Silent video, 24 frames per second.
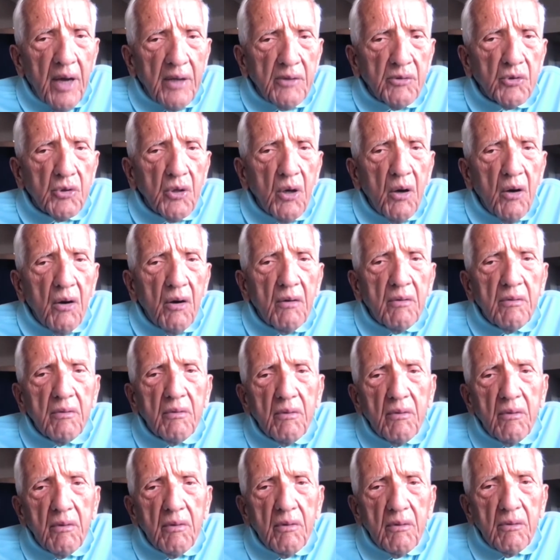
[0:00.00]
I saw
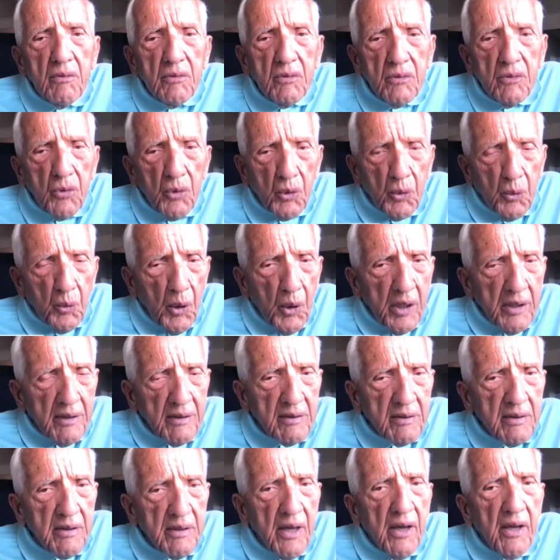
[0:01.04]
to a great
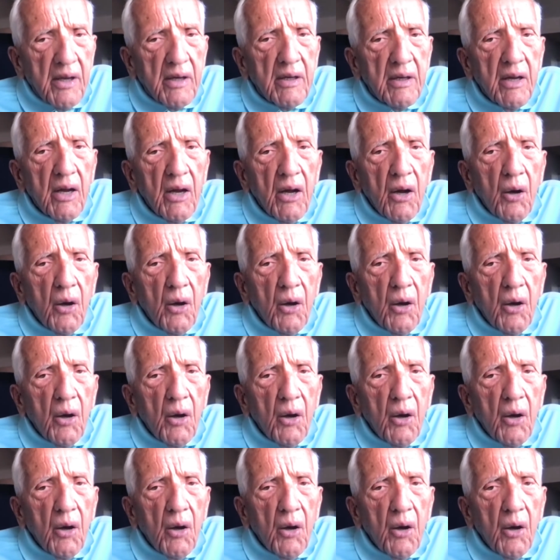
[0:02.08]
extent